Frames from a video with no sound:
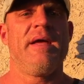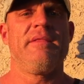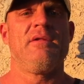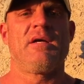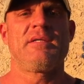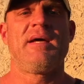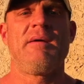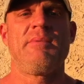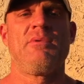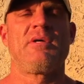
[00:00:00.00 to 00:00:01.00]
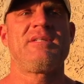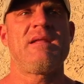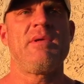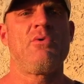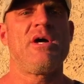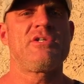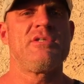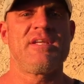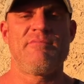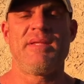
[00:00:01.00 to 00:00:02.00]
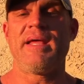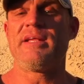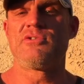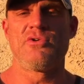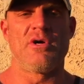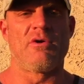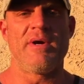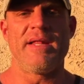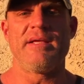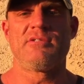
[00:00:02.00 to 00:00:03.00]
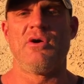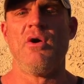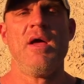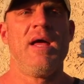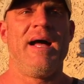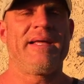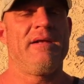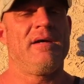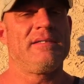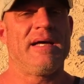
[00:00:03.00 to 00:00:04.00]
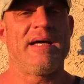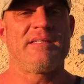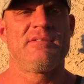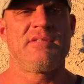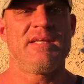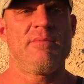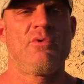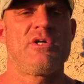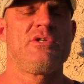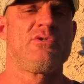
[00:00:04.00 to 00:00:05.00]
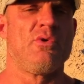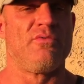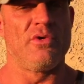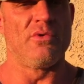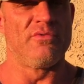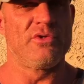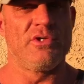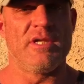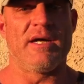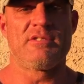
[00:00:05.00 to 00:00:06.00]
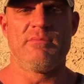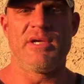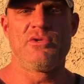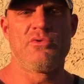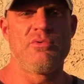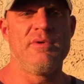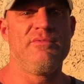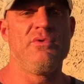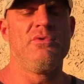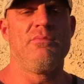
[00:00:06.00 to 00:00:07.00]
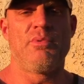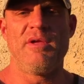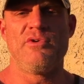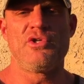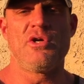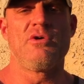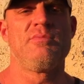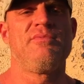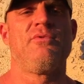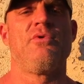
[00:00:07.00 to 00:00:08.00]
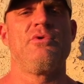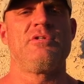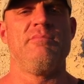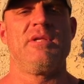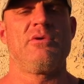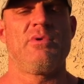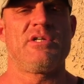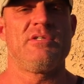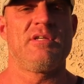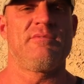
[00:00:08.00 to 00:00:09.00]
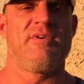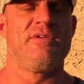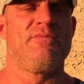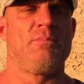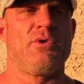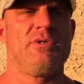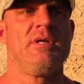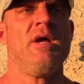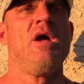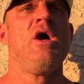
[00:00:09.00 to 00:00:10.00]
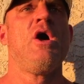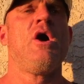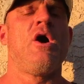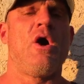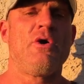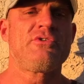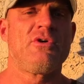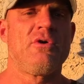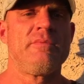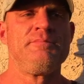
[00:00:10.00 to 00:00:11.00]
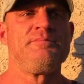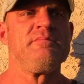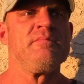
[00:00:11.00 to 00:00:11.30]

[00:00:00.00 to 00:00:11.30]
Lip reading: and a lot of time people are sending me questions that have been answered already. So I cannot ask the same questions over and over to the doc. So make sure to review the previous shows before you submit the questions. That's very important. Also,